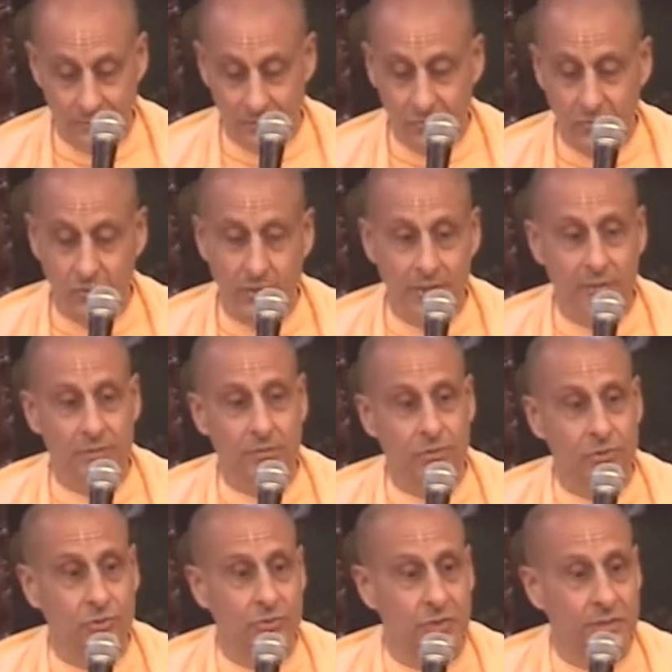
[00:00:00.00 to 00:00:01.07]
according to
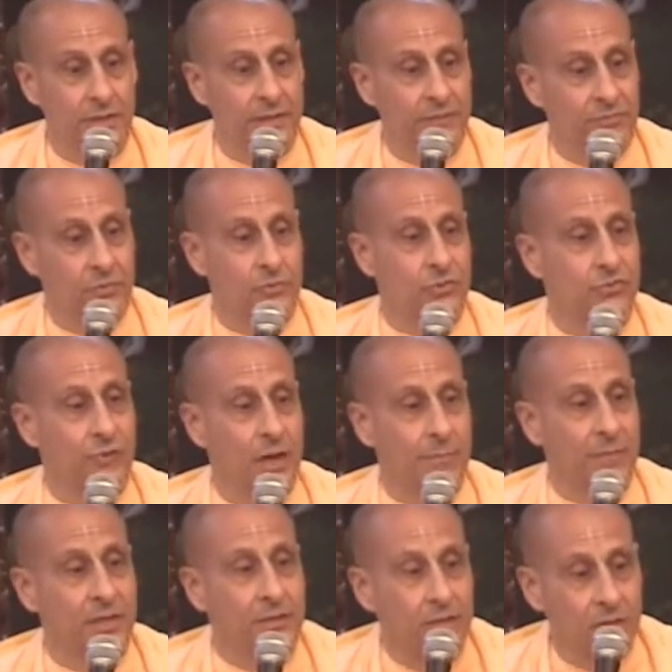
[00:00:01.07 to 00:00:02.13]
Shukadeva
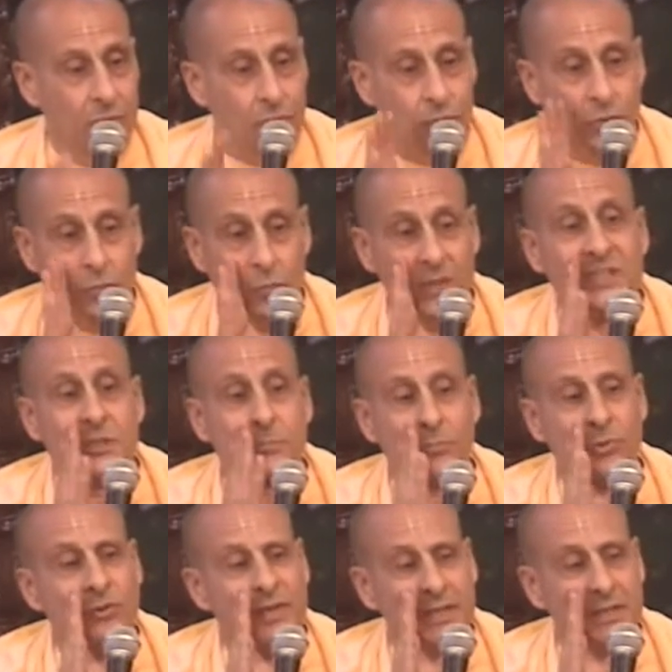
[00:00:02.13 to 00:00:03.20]
Goswami, were
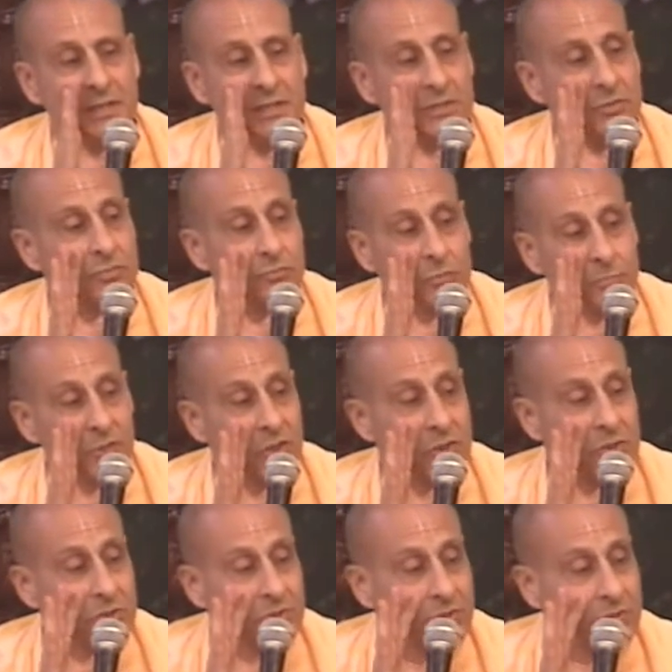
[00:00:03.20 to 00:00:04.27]
whispering these
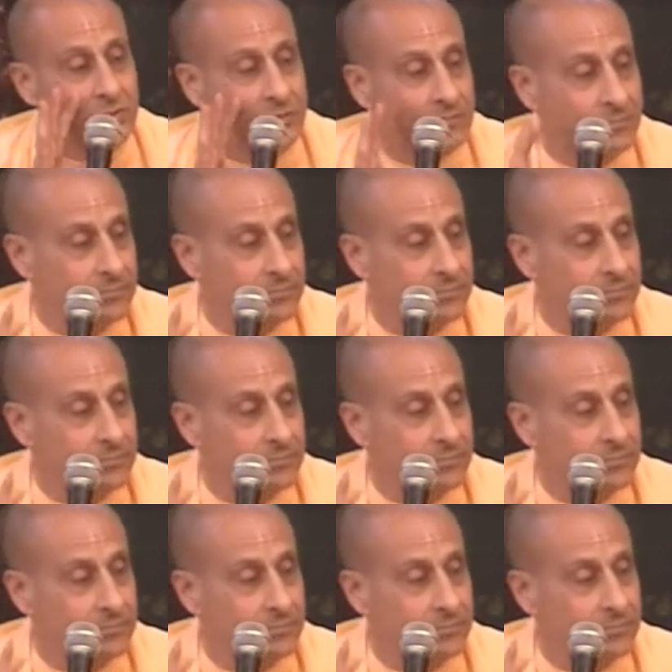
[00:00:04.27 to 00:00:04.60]
rumors.